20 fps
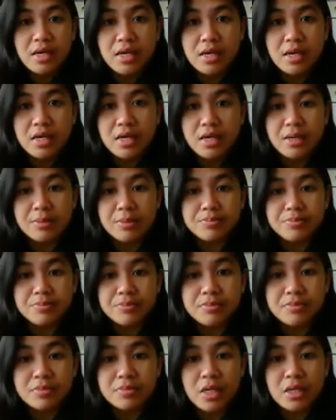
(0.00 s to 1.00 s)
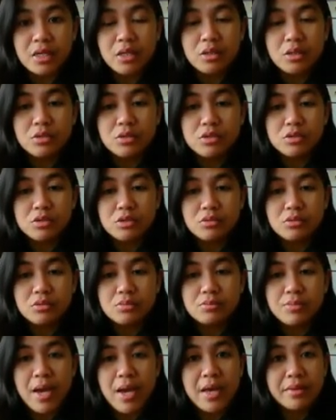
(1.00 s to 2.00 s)
um, a YouTube
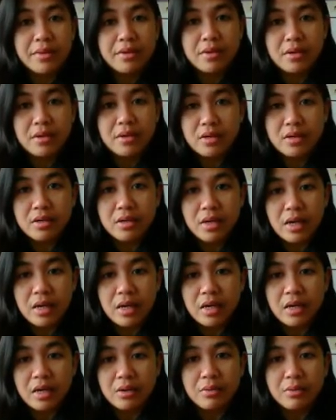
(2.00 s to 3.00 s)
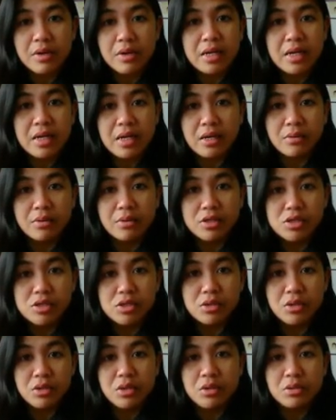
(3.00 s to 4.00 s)
banner uh, wherein I will
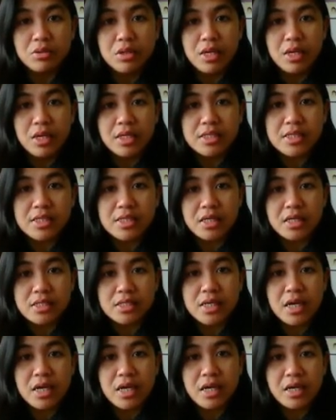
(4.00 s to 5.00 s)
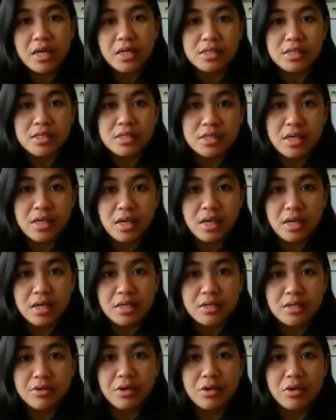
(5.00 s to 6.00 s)
show you the exact size
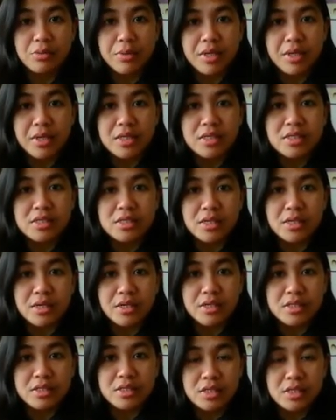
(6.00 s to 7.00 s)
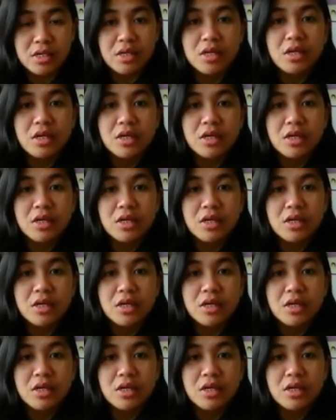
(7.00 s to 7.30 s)
and the recommended size